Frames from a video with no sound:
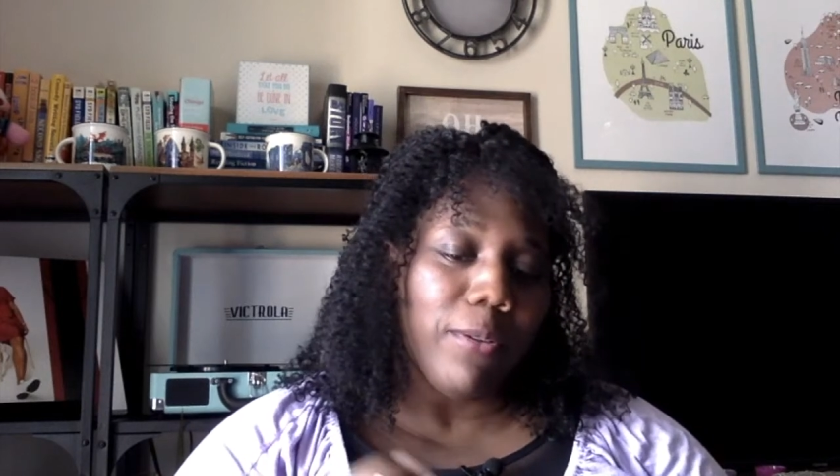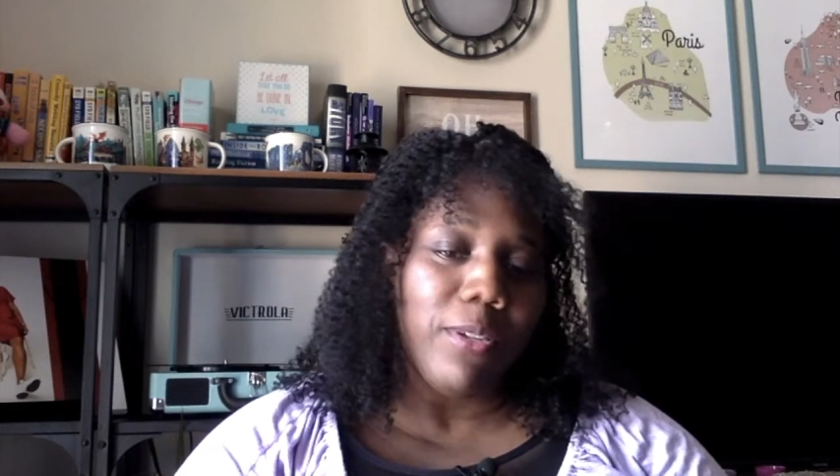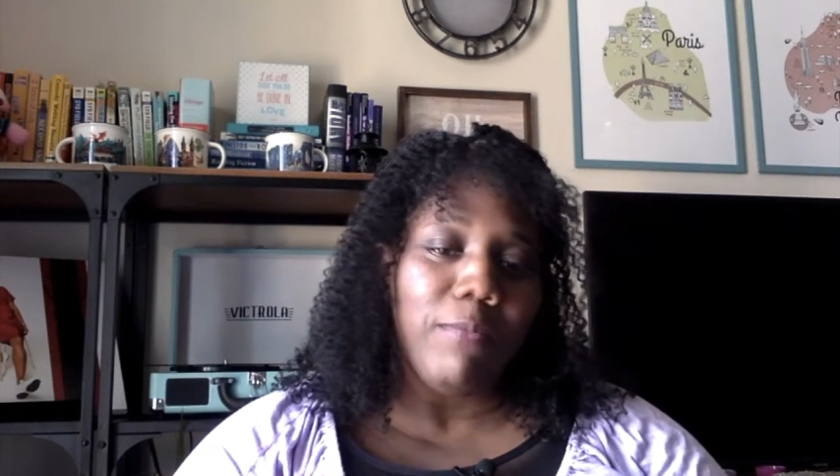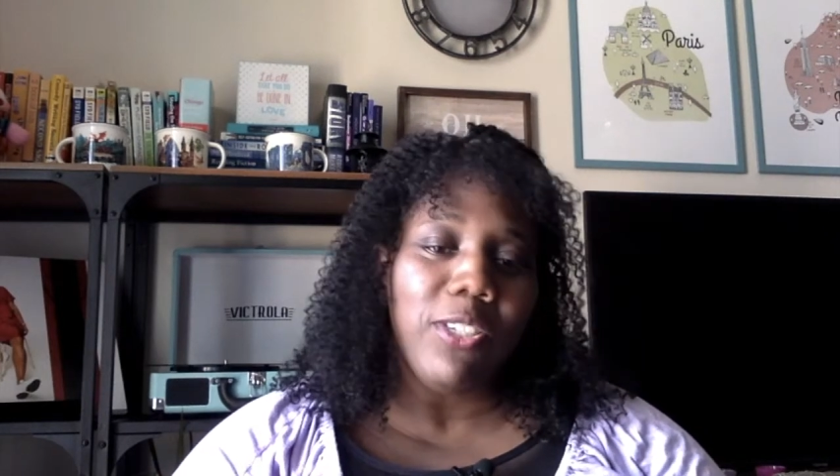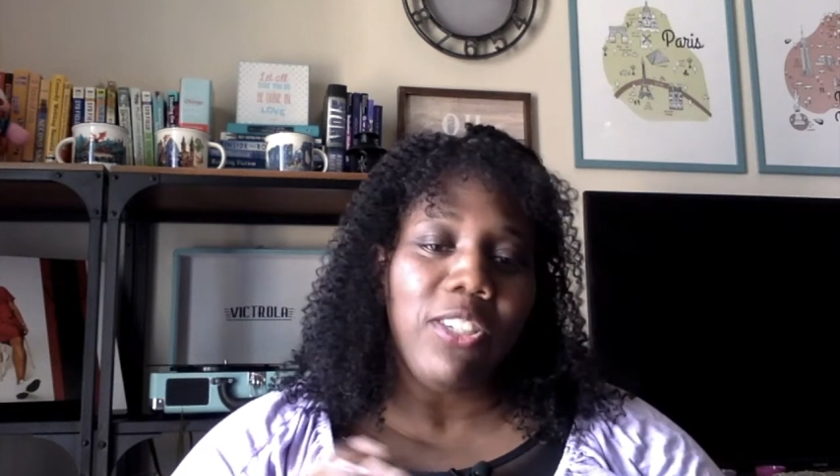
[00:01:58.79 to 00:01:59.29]
So
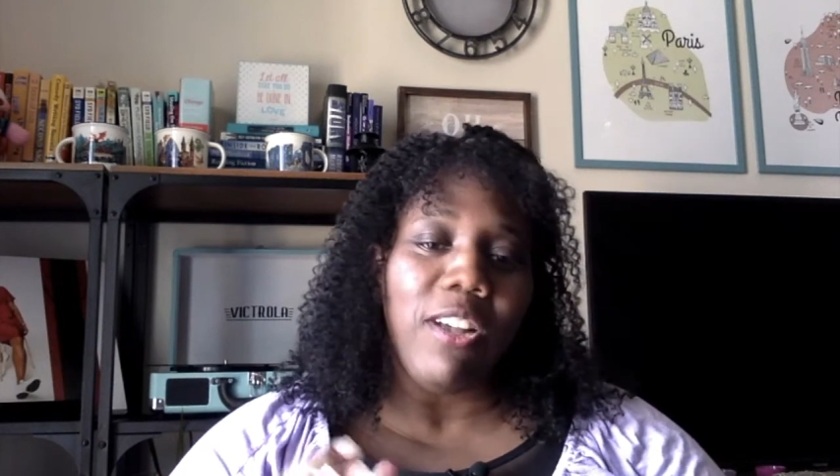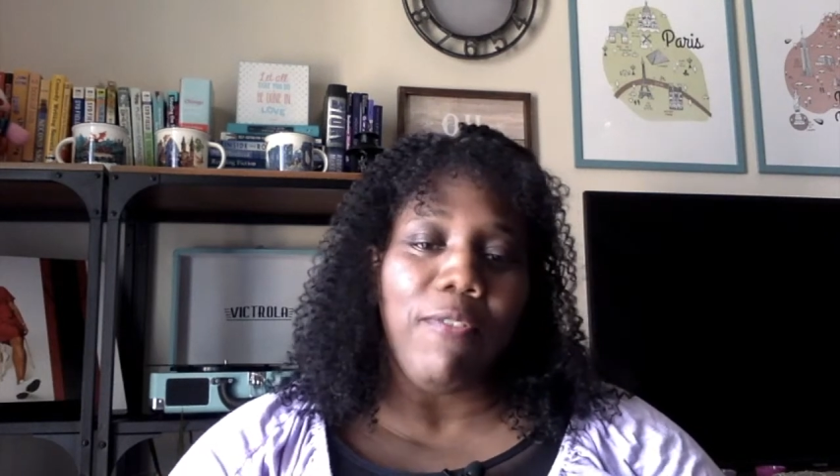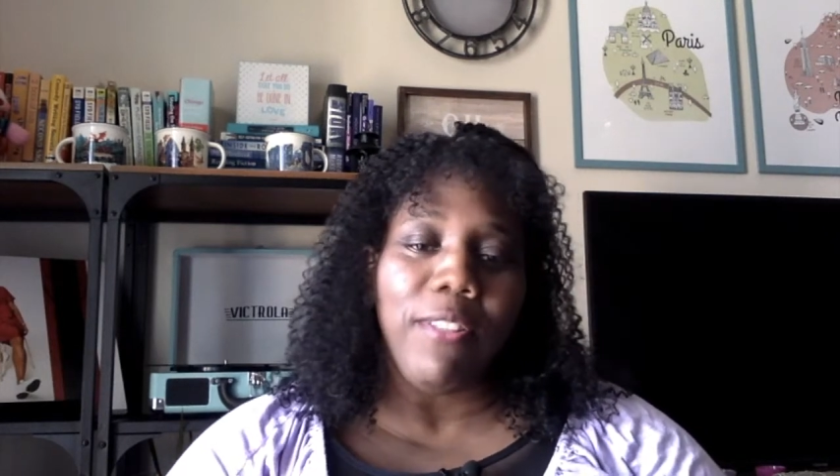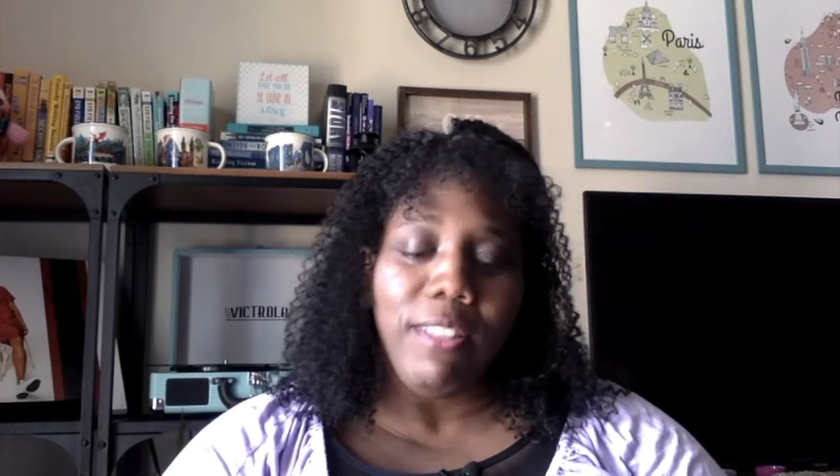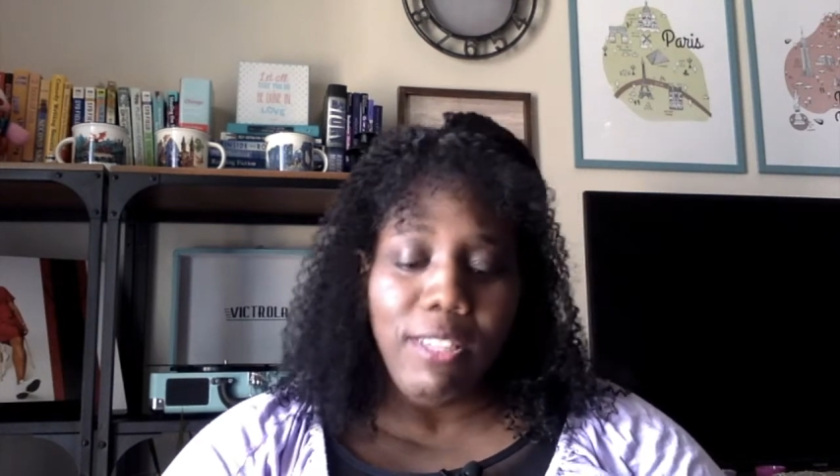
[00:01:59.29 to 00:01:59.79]
I'm just
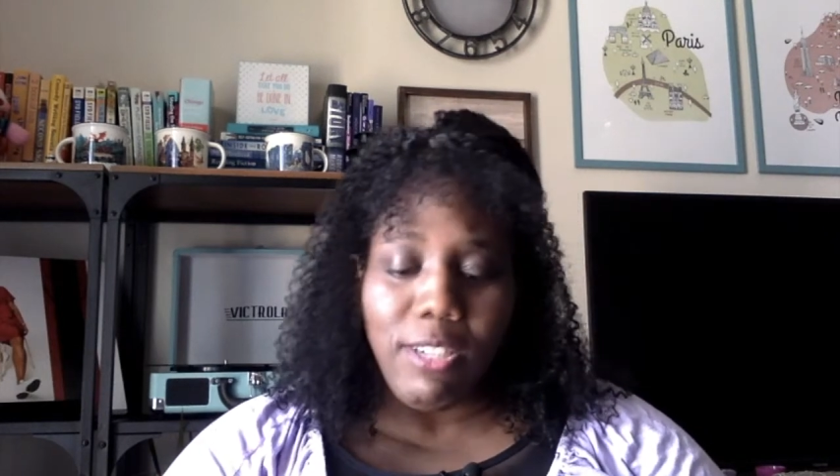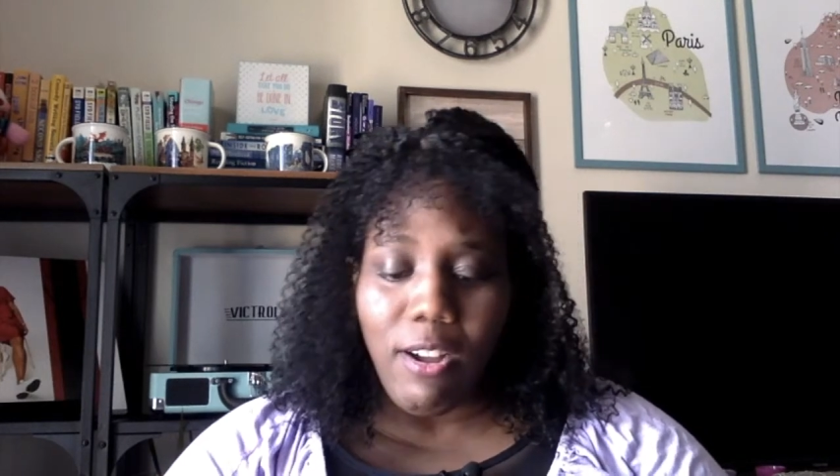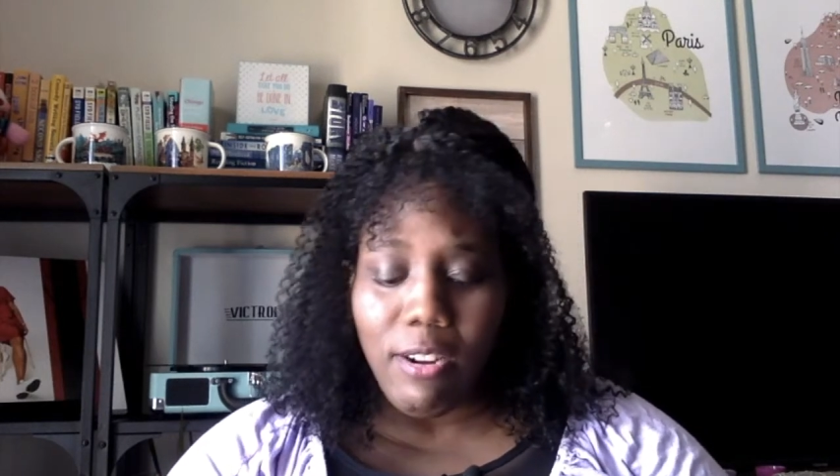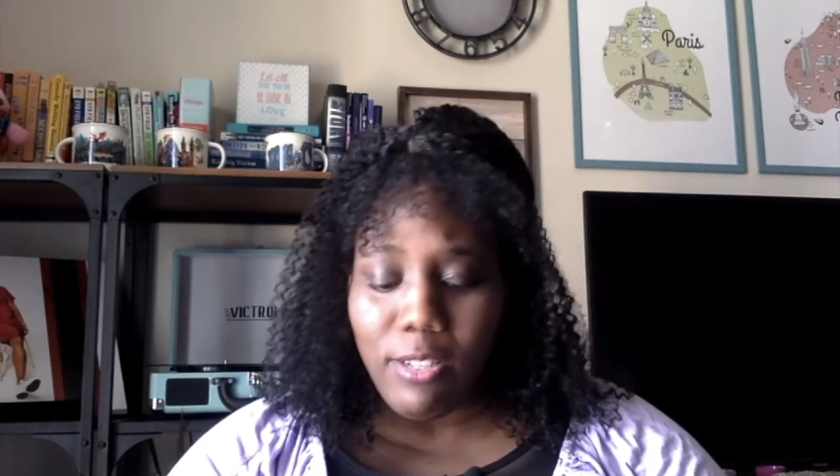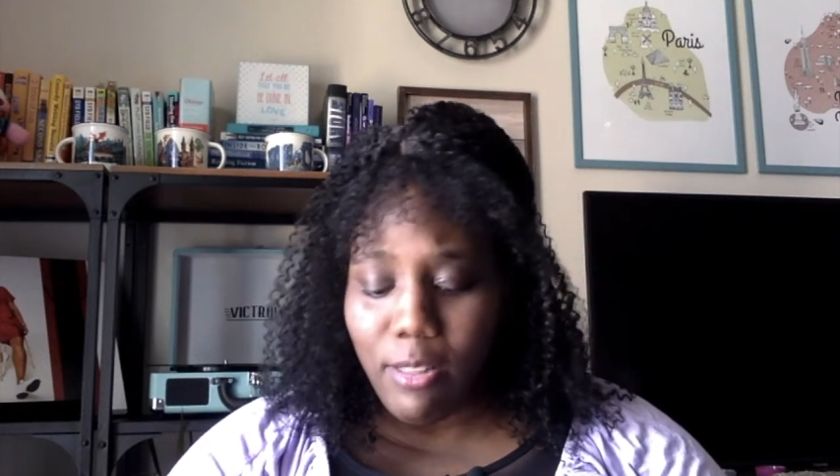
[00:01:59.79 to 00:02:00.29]
shuffling these
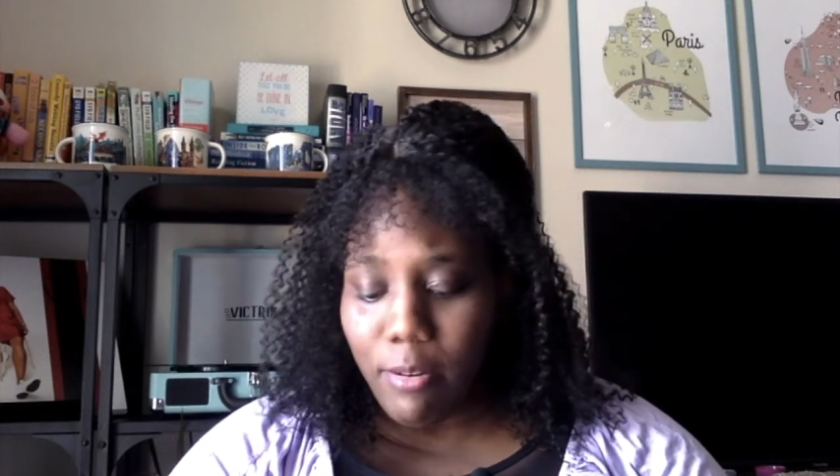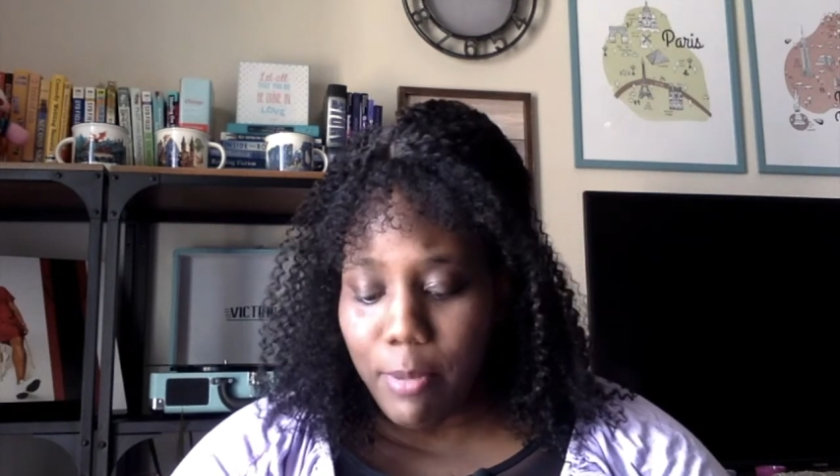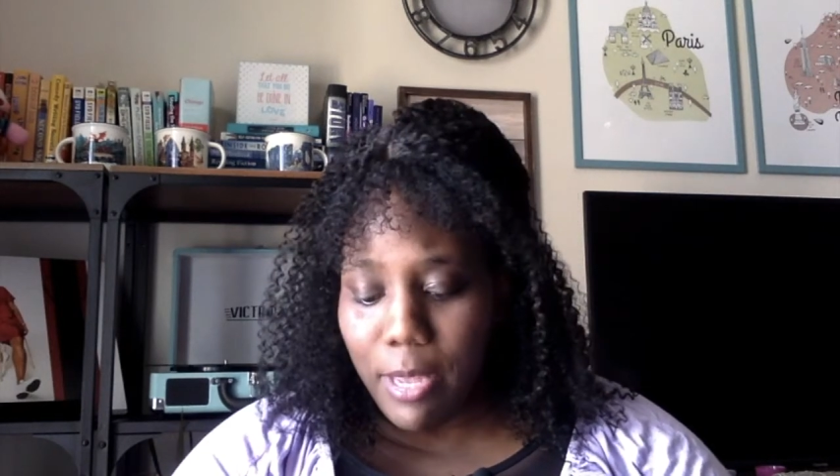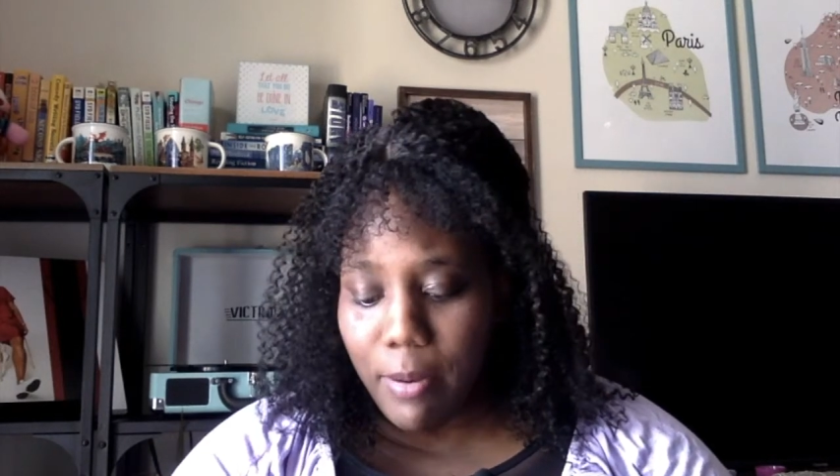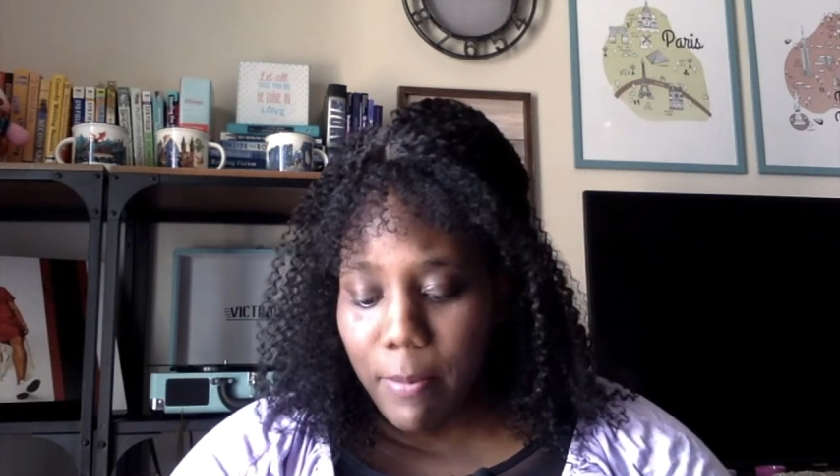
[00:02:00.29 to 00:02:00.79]
cards a little
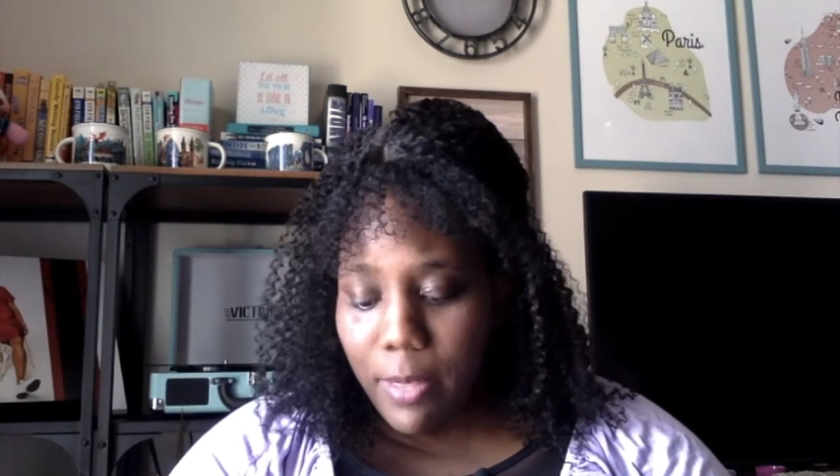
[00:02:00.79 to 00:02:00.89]
bit.